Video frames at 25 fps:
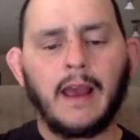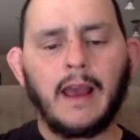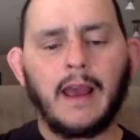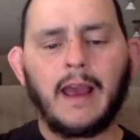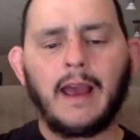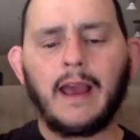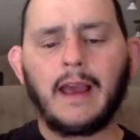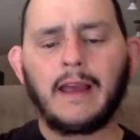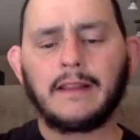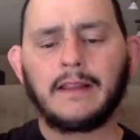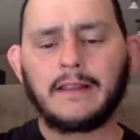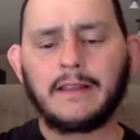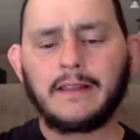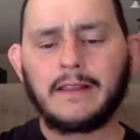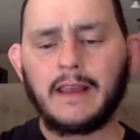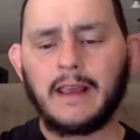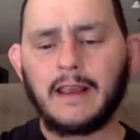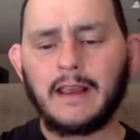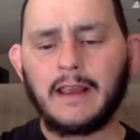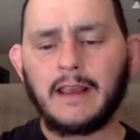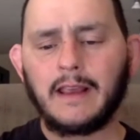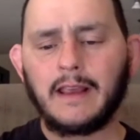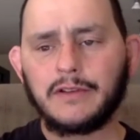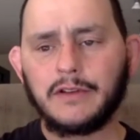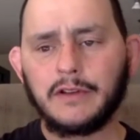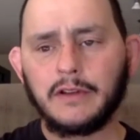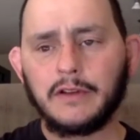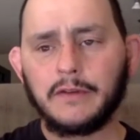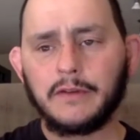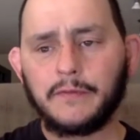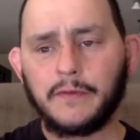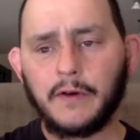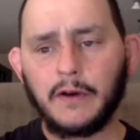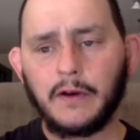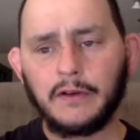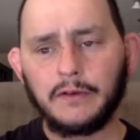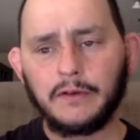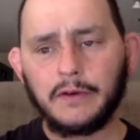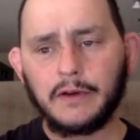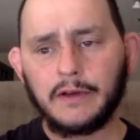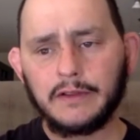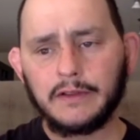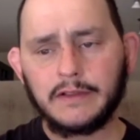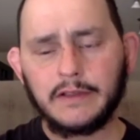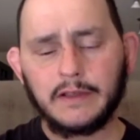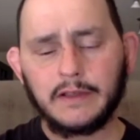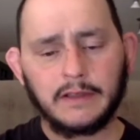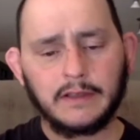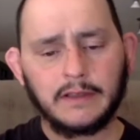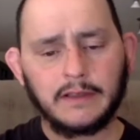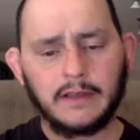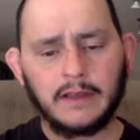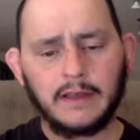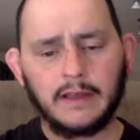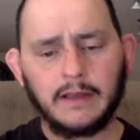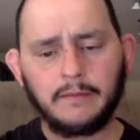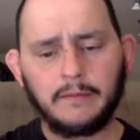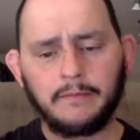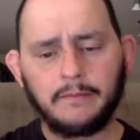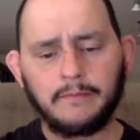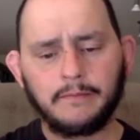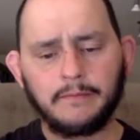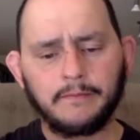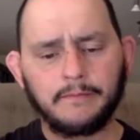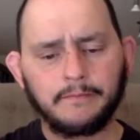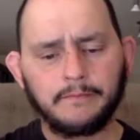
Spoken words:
And thanks to the fundraising team,